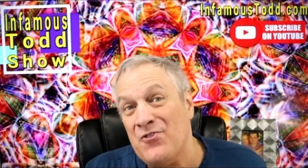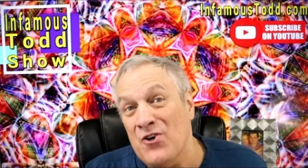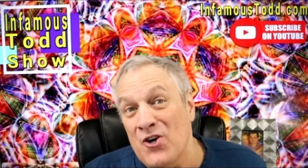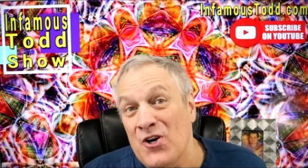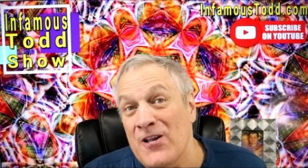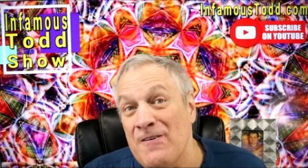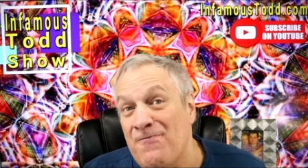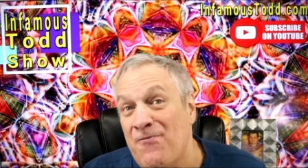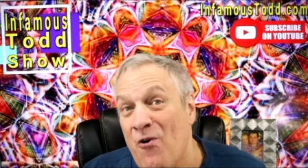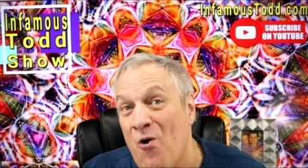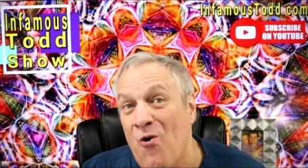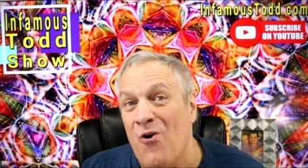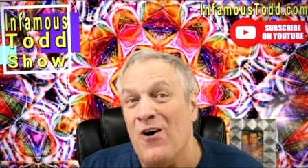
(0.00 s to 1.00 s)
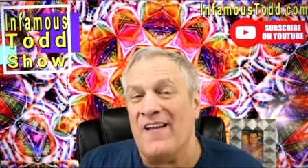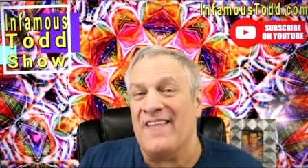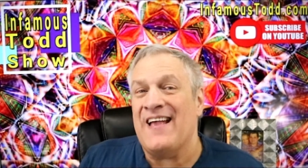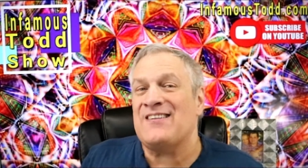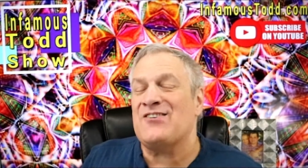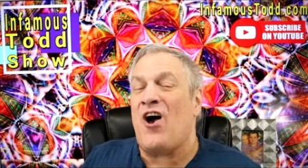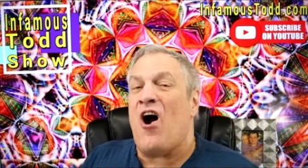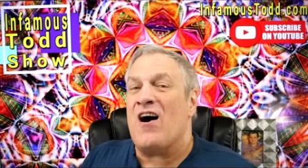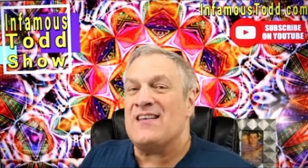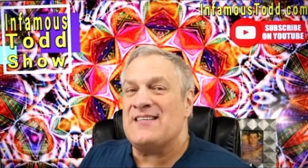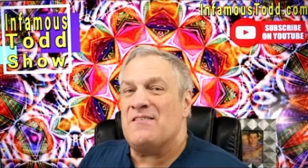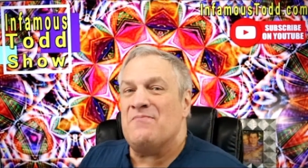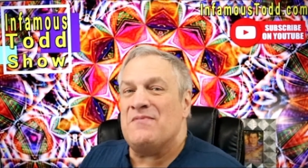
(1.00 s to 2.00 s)
34. That's
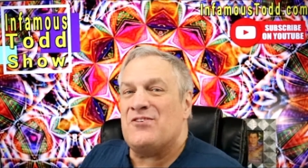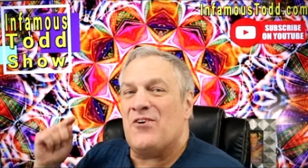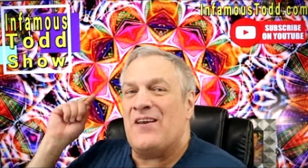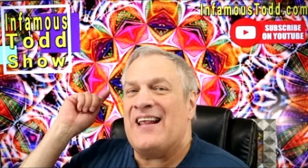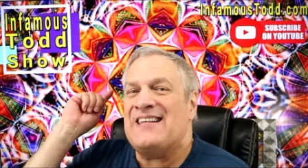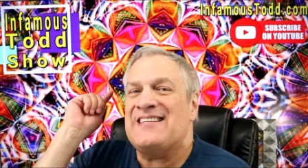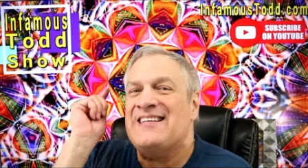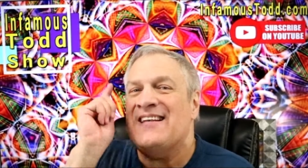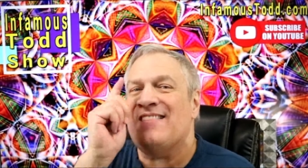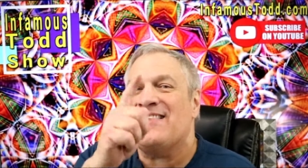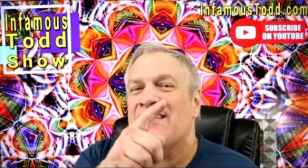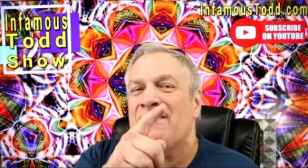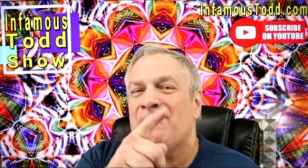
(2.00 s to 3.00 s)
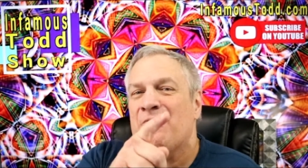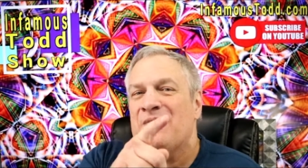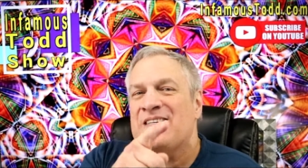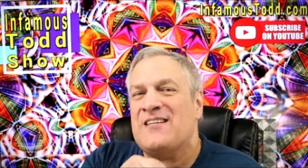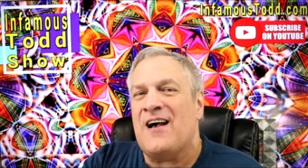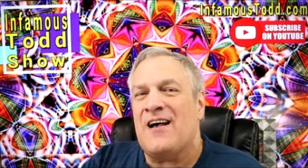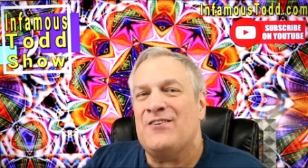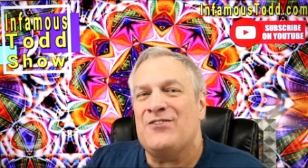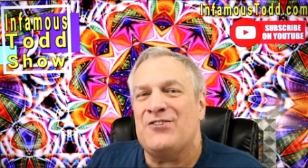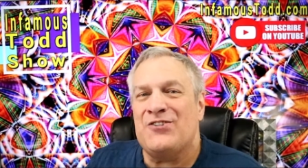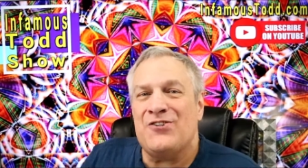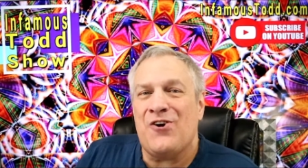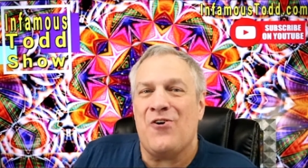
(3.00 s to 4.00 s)
awesome. So let's get the infamous Todd
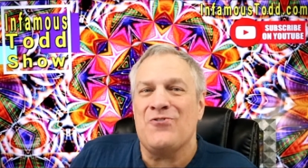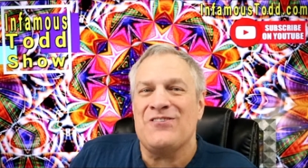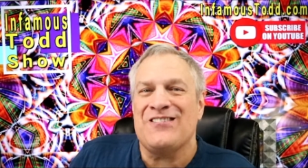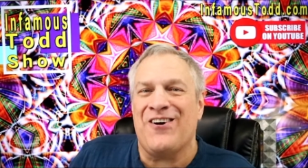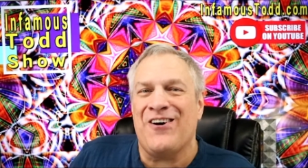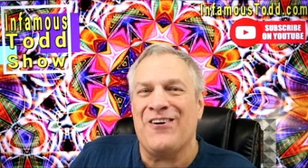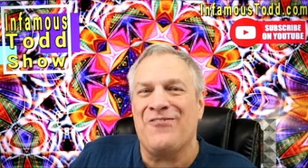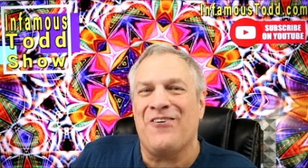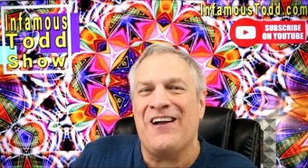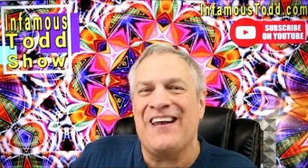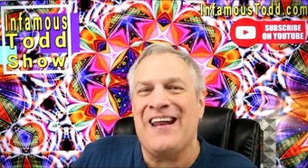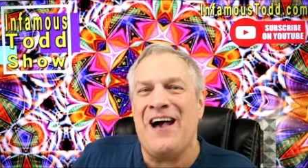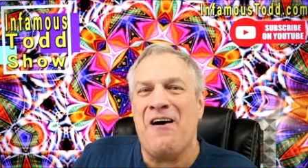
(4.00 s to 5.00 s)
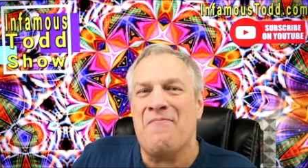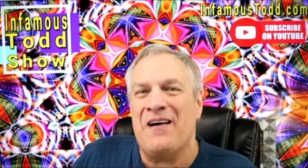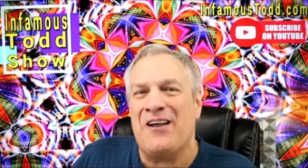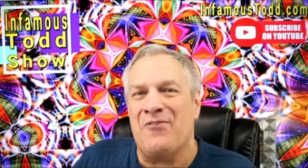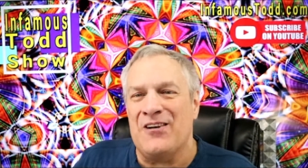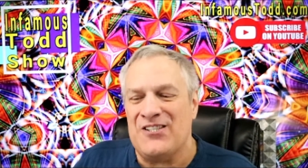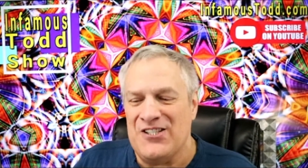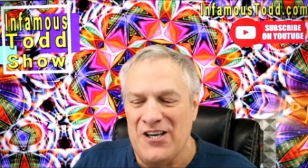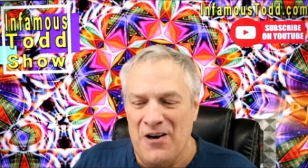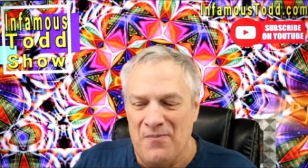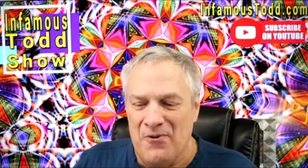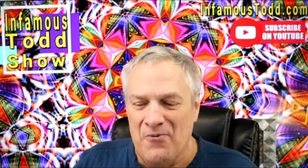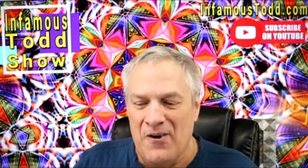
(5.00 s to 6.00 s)
show started right now by question
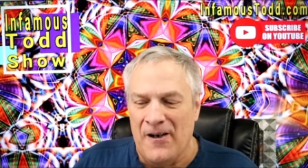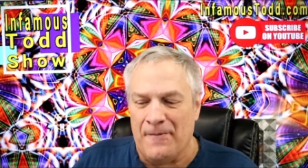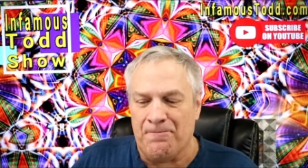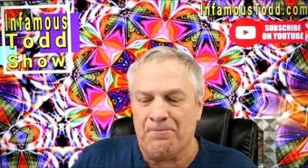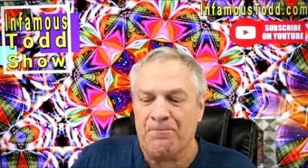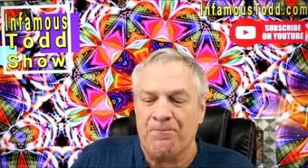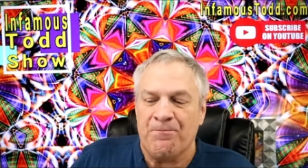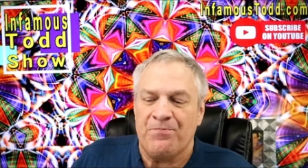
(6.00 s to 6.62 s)
number one.